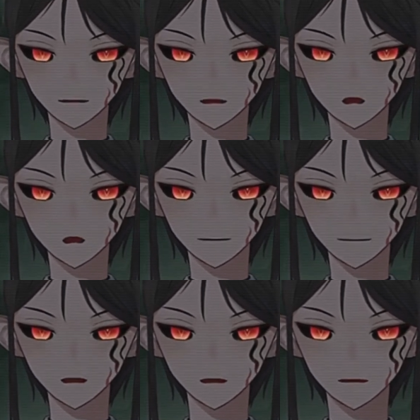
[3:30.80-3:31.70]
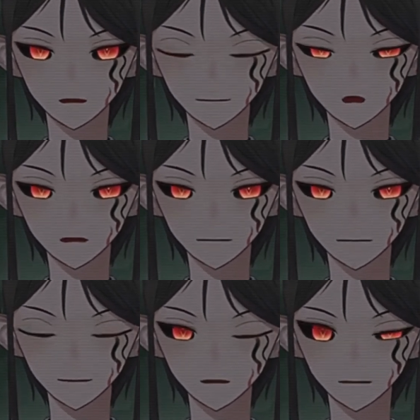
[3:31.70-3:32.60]
I suddenly found
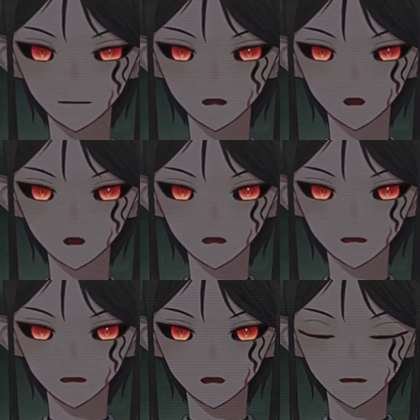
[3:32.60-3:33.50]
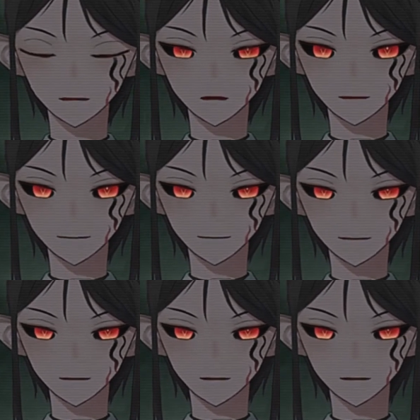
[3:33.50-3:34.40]
myself on hard concrete.
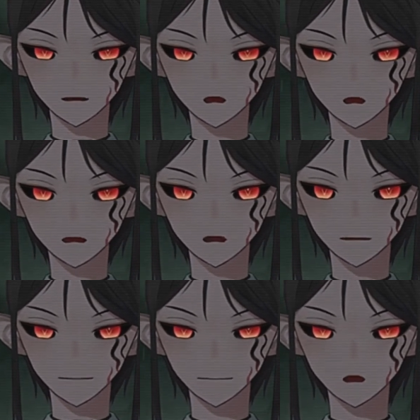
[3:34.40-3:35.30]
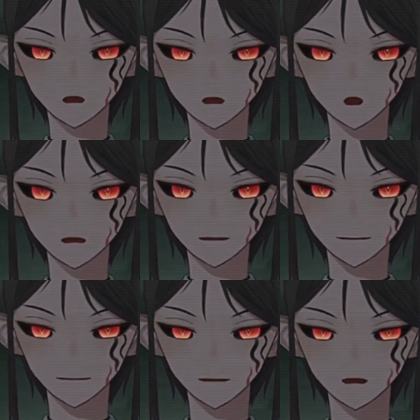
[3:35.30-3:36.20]
I rubbed my eyes,
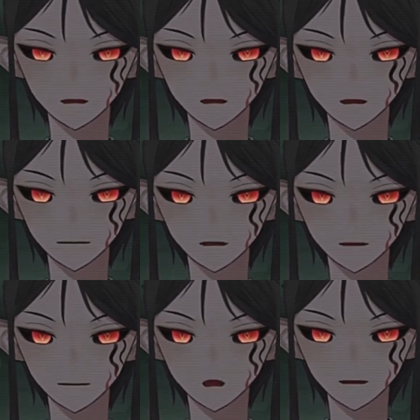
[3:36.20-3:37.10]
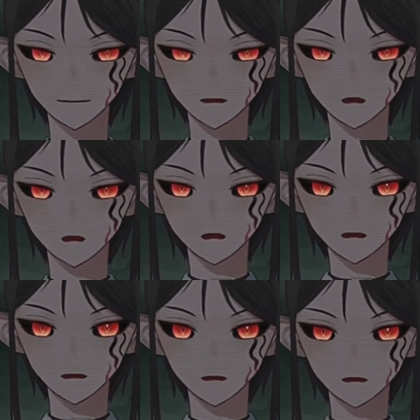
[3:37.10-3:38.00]
standing up as best I
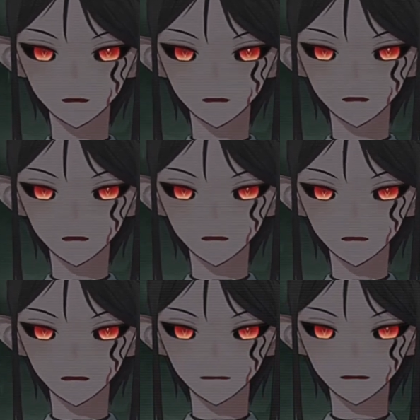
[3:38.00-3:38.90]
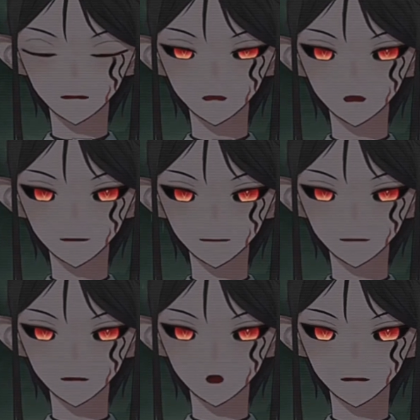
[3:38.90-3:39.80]
could. When I
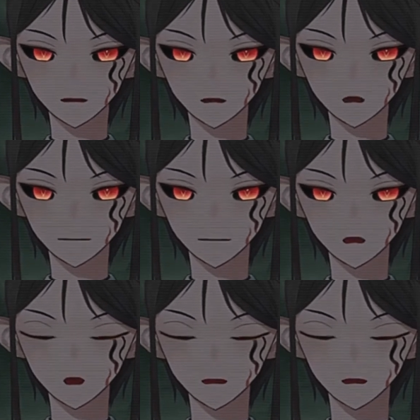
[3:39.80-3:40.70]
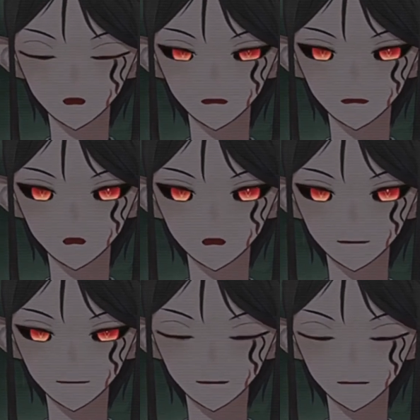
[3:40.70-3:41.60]
opened them, I found I
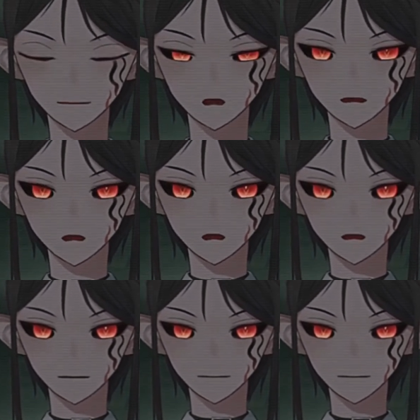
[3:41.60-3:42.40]
wasn't in my room.